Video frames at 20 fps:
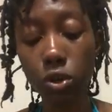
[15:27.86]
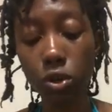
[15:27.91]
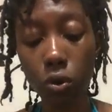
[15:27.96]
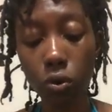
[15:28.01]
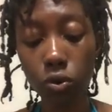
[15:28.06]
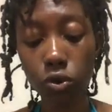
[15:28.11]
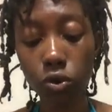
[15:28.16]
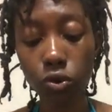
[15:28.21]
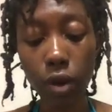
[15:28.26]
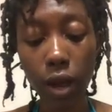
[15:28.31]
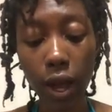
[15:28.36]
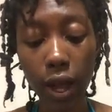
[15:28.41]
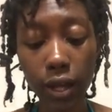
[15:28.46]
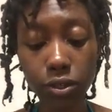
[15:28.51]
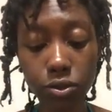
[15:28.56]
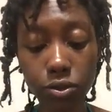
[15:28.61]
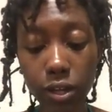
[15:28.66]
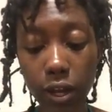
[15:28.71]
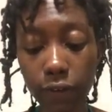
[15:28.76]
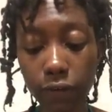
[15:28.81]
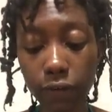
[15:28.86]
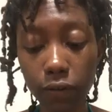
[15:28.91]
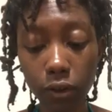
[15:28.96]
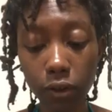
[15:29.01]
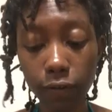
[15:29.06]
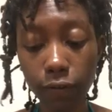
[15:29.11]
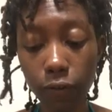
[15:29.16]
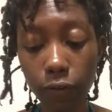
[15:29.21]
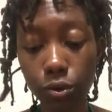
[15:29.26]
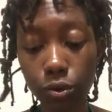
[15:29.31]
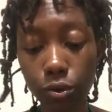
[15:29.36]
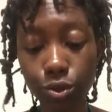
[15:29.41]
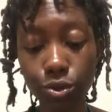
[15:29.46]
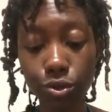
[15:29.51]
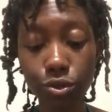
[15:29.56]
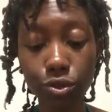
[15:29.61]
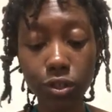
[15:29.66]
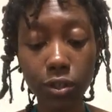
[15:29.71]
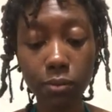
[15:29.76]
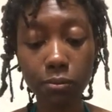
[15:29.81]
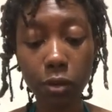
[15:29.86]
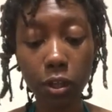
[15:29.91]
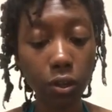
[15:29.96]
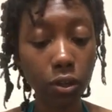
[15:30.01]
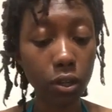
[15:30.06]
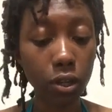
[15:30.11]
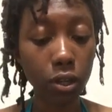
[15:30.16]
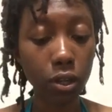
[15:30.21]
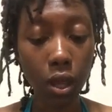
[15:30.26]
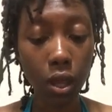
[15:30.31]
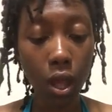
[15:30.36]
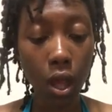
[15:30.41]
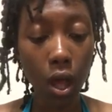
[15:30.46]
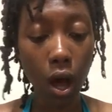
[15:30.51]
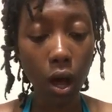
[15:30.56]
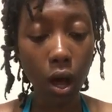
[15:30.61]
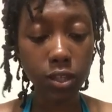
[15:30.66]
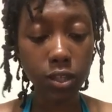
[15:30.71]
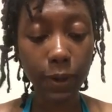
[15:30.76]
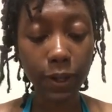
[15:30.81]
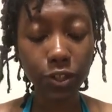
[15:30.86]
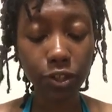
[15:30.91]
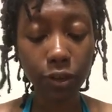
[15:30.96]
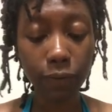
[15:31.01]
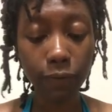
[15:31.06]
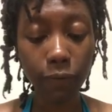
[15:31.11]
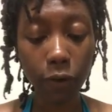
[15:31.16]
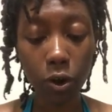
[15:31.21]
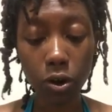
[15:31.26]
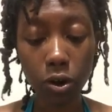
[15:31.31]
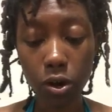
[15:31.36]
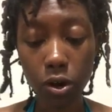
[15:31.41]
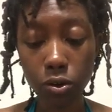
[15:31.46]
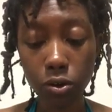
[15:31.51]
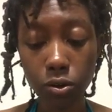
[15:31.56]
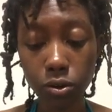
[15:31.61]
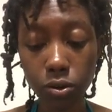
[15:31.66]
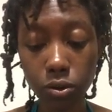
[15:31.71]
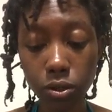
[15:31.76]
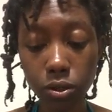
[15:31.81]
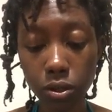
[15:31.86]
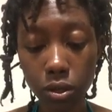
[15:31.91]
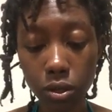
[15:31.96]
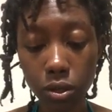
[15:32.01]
so you guys are definitely focused on your stability, especially Virgos.